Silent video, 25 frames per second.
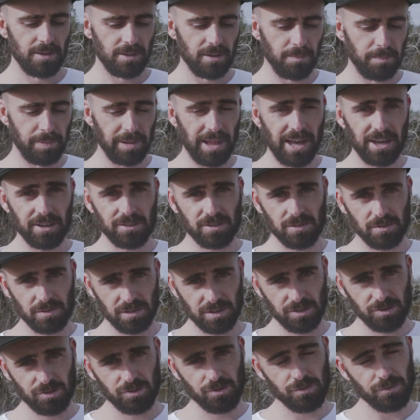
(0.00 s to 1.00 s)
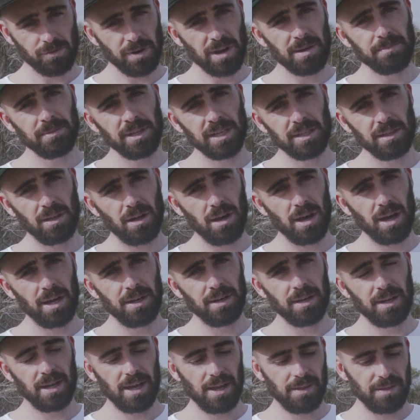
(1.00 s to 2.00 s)
The blanks are extremely
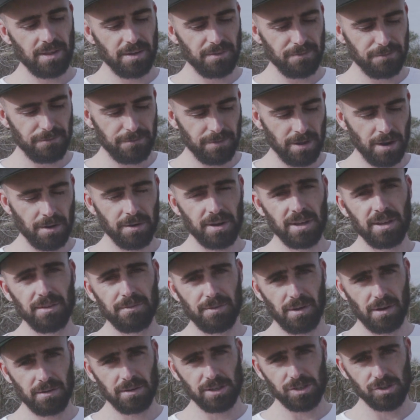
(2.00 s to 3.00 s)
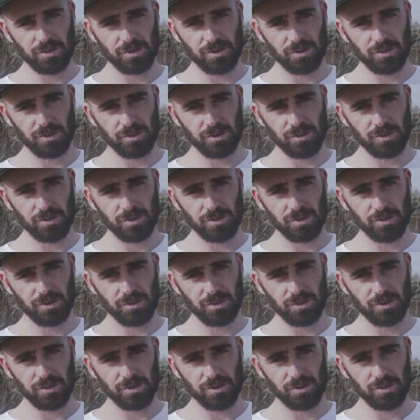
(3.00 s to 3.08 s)
light and they're very, very